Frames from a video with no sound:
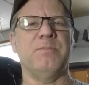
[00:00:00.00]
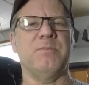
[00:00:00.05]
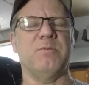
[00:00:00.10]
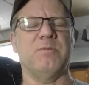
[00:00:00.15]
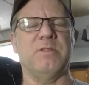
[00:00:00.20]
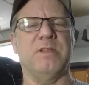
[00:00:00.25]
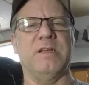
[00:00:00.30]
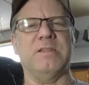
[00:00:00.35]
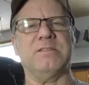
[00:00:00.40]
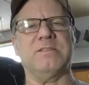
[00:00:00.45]

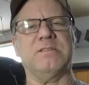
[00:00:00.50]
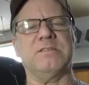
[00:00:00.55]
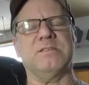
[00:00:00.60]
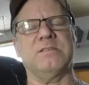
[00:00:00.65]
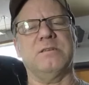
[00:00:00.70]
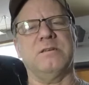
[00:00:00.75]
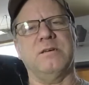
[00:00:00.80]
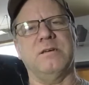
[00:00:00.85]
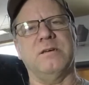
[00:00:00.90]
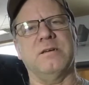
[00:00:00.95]
Well,
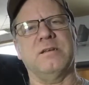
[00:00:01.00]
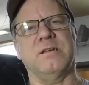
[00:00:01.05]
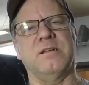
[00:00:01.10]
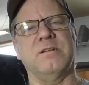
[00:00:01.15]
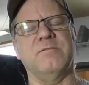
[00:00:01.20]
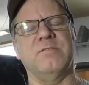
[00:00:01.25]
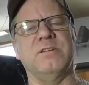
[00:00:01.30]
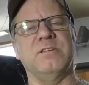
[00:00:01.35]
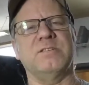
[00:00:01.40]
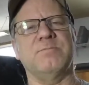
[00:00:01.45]
that's
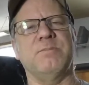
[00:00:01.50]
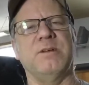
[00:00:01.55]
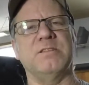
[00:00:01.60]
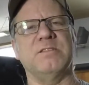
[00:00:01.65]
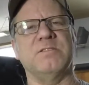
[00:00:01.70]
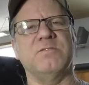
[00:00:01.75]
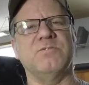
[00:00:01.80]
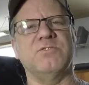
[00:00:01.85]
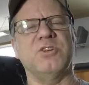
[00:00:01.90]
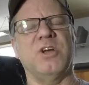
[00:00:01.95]
kind of an
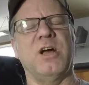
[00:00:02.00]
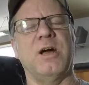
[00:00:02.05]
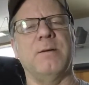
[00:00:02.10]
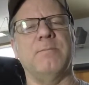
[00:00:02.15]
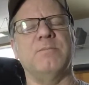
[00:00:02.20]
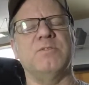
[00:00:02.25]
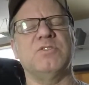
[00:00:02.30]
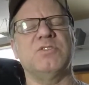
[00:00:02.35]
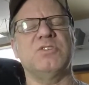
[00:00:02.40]
expensive job.